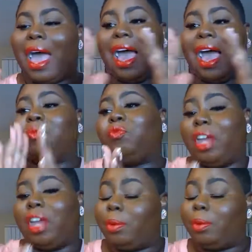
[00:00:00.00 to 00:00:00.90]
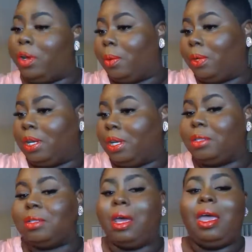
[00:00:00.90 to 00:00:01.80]
I'm very well
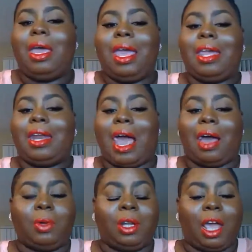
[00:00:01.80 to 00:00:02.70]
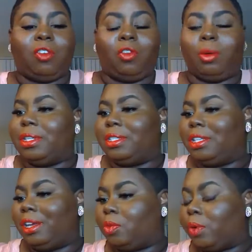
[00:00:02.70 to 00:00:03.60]
pleased, and I would like for Miss
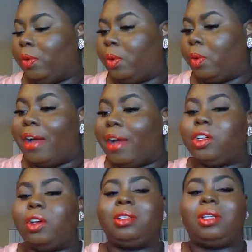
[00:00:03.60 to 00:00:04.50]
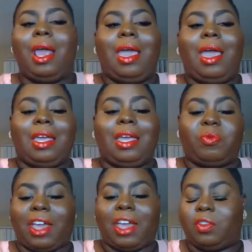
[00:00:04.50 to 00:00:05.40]
Desiree Rogers and the
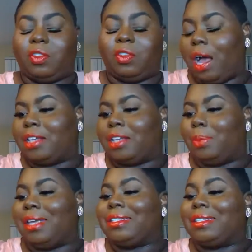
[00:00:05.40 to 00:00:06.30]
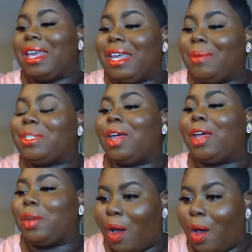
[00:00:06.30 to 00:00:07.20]
Fashion Fair Cosmetics team to
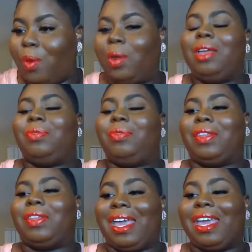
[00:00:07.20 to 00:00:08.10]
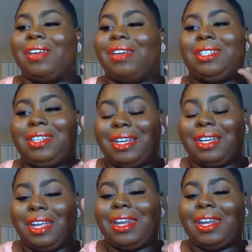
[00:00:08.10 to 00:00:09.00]
know that they have
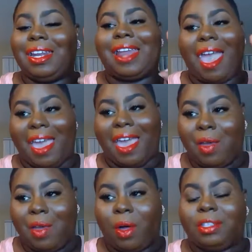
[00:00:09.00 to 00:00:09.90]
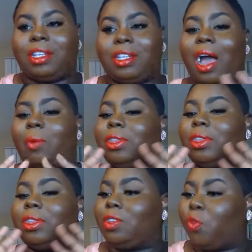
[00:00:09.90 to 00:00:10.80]
done an A1 job with
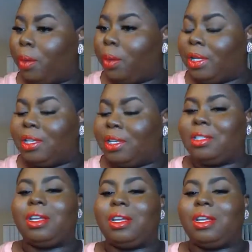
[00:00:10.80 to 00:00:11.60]
these formulas.